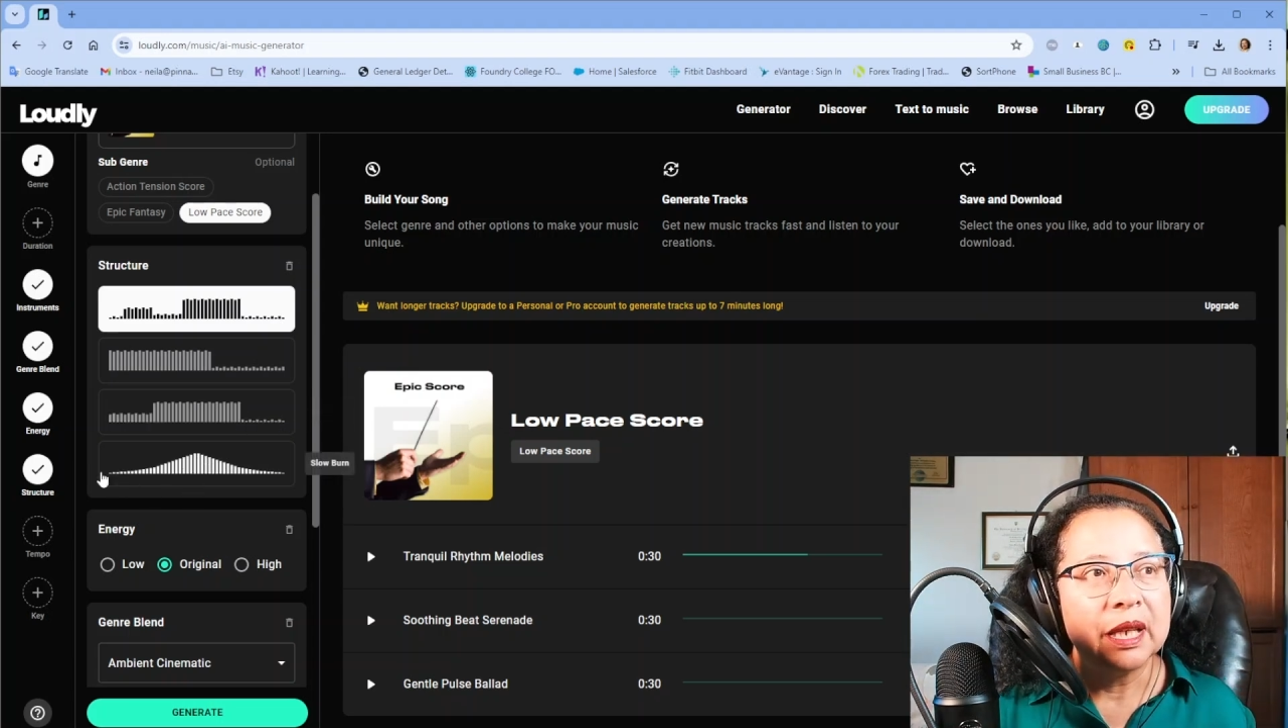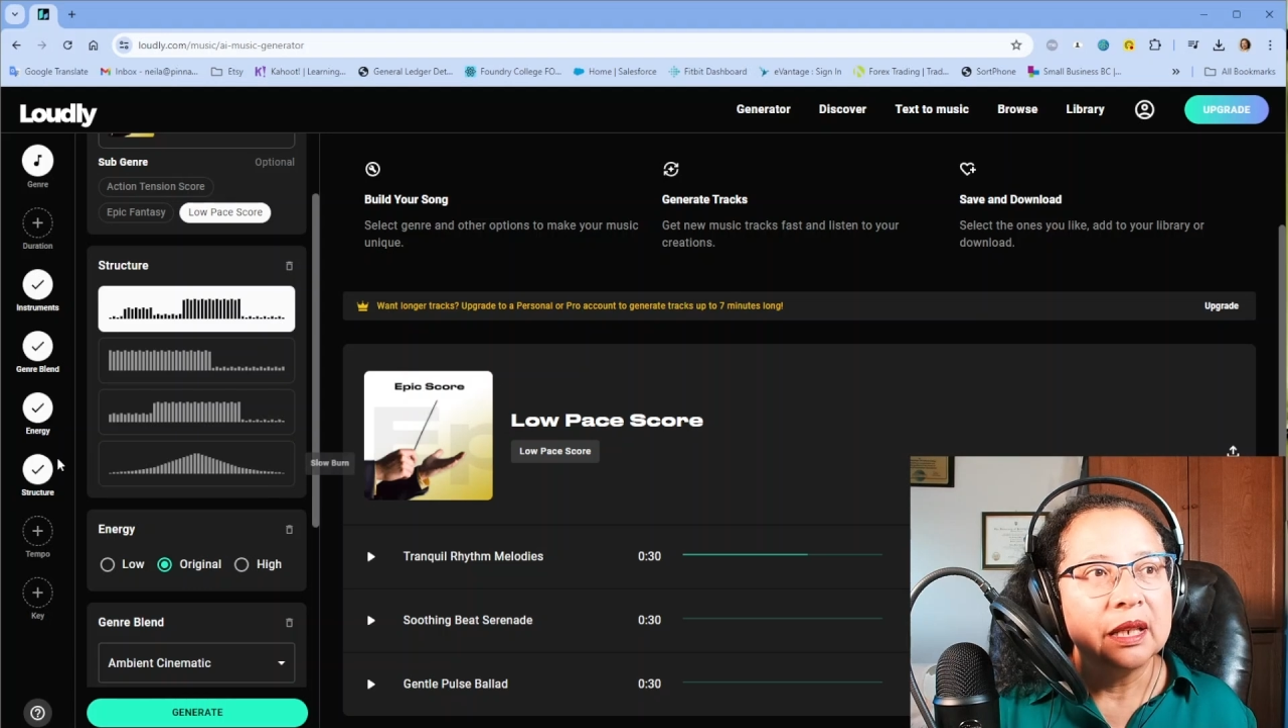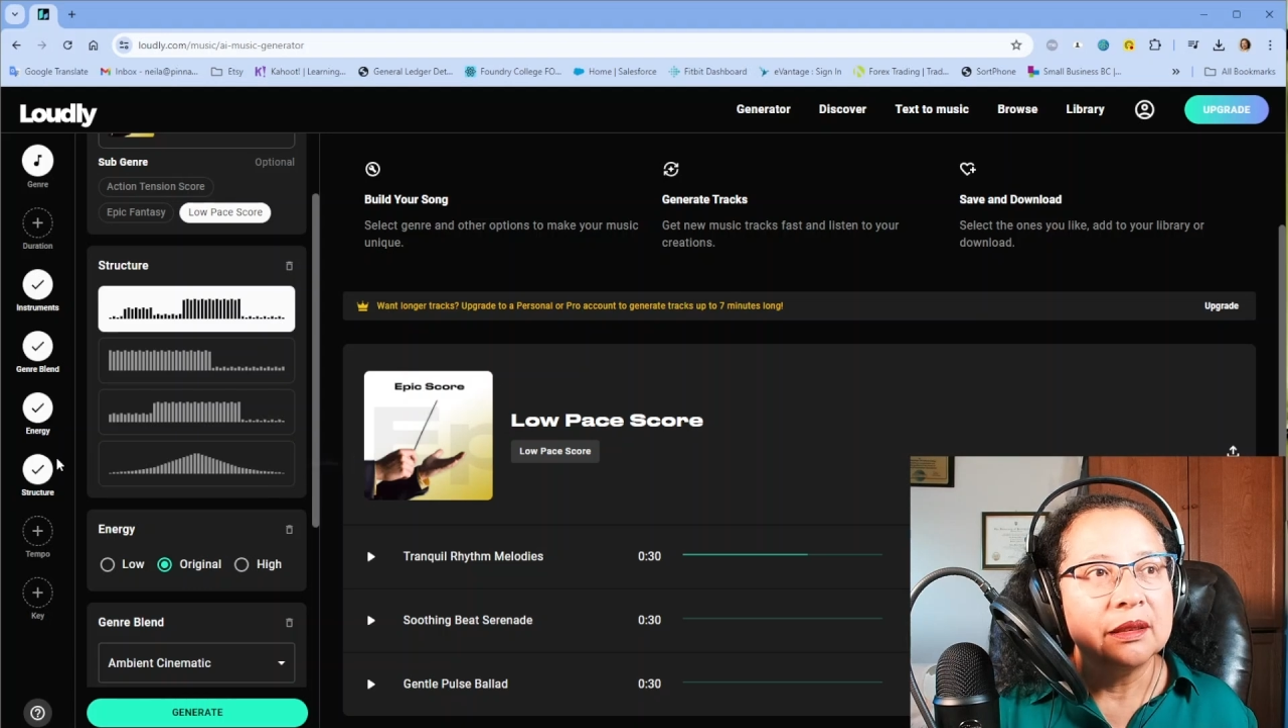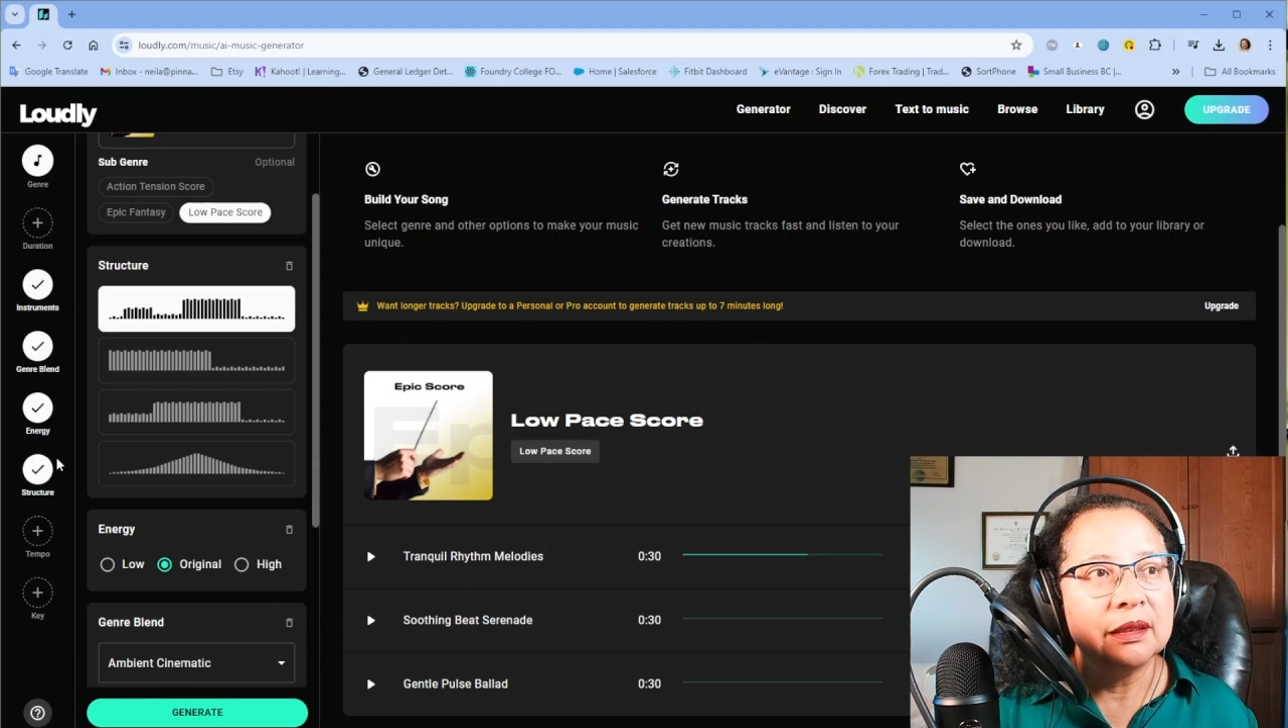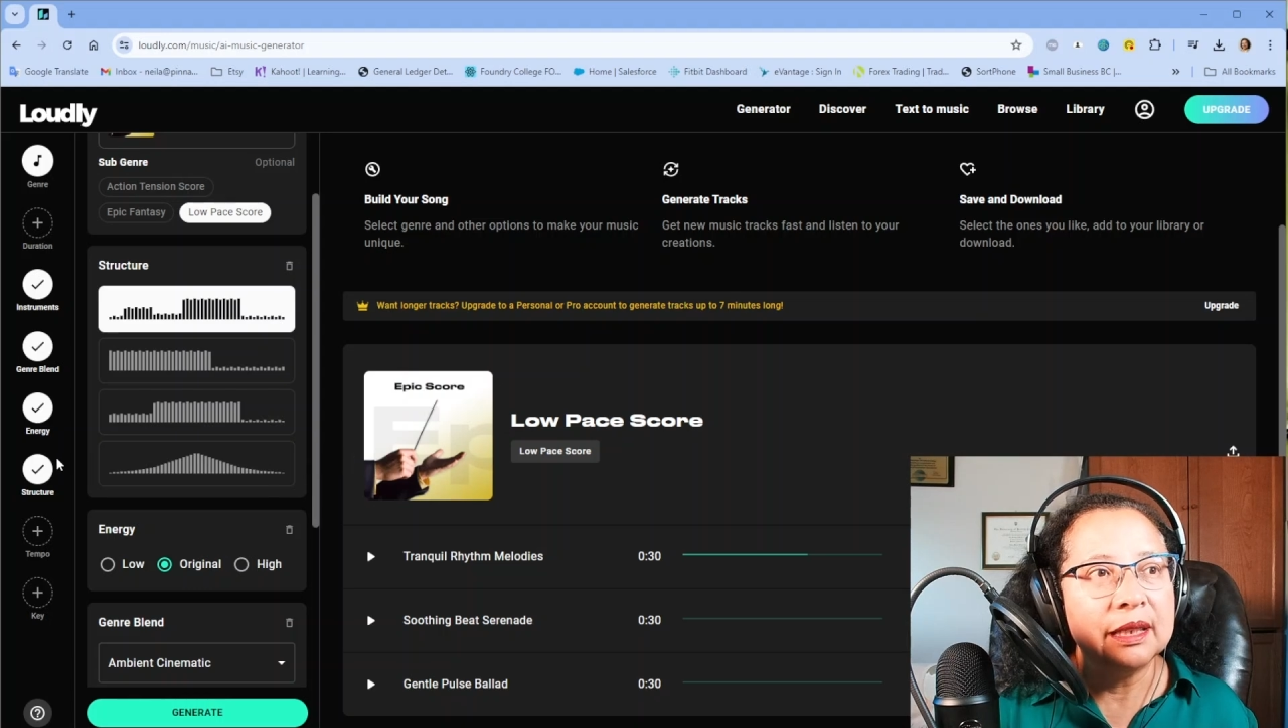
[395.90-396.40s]

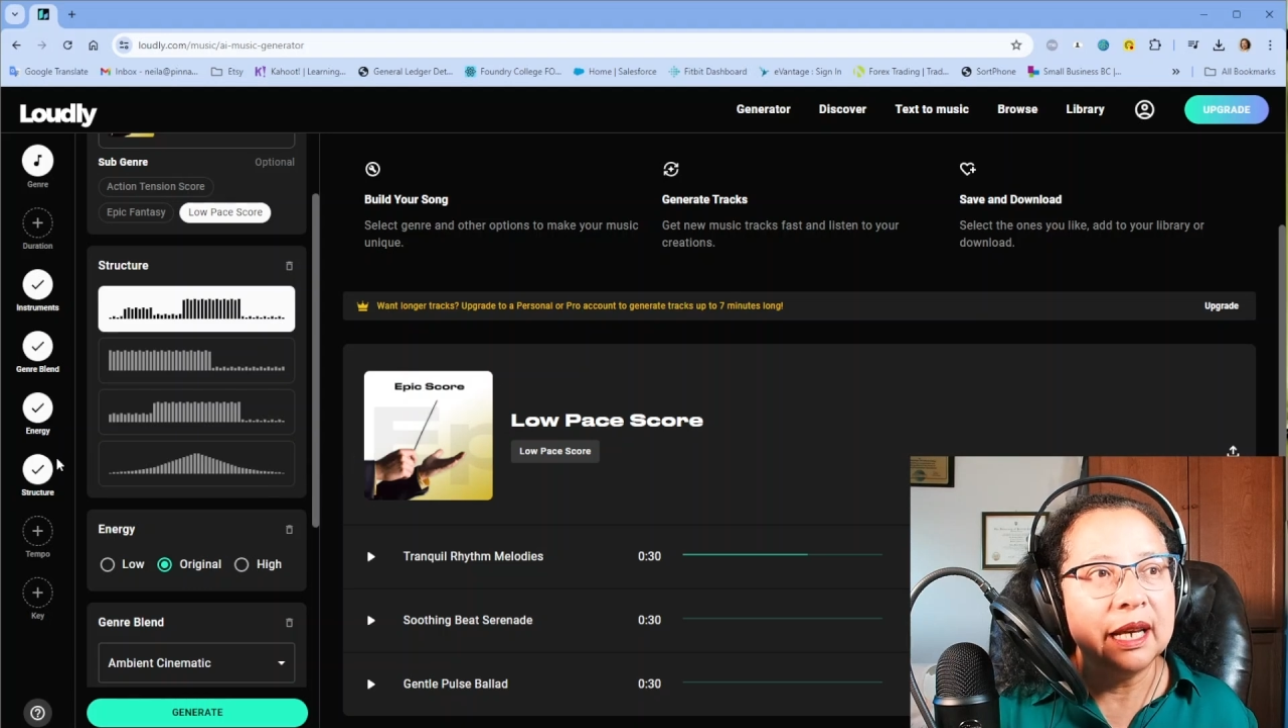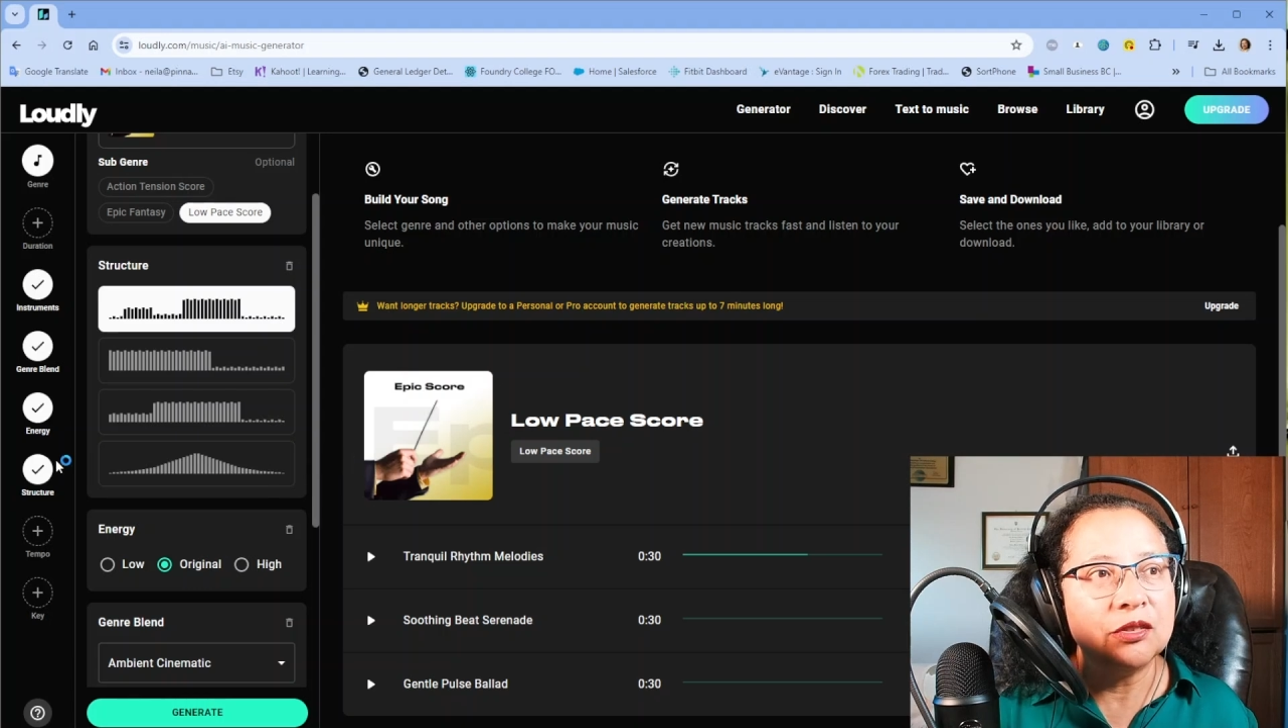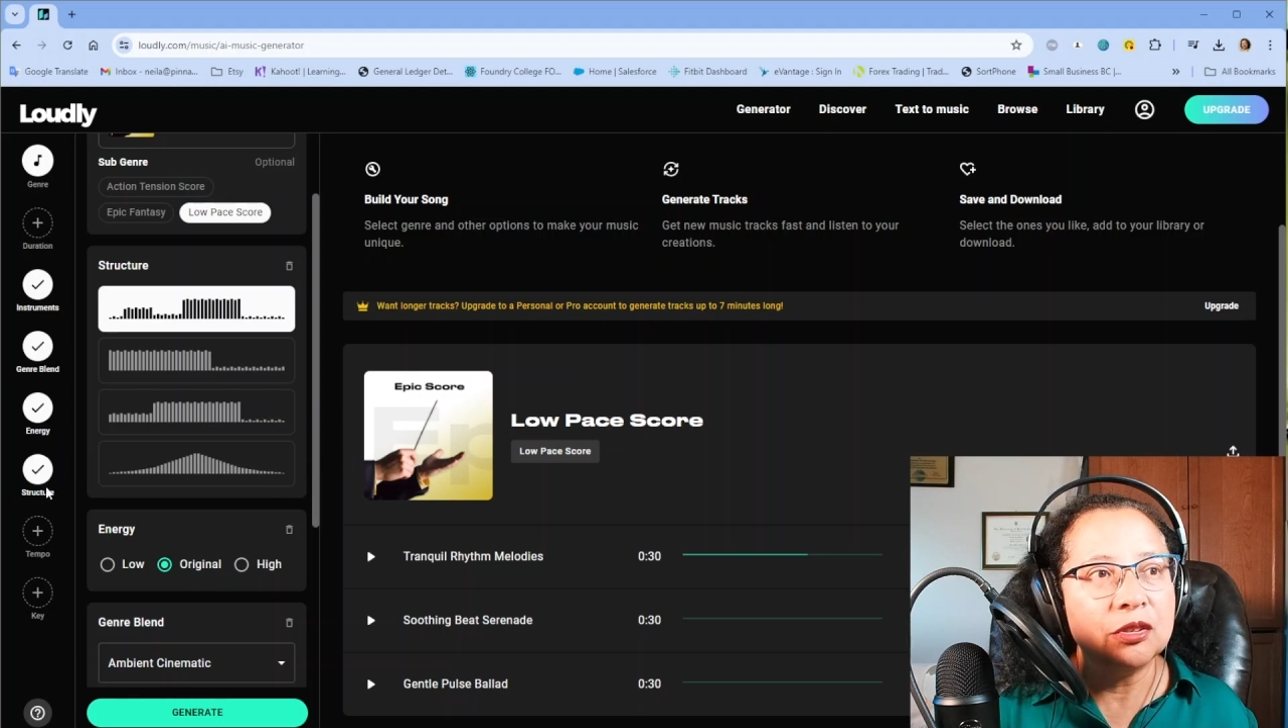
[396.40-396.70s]
So that's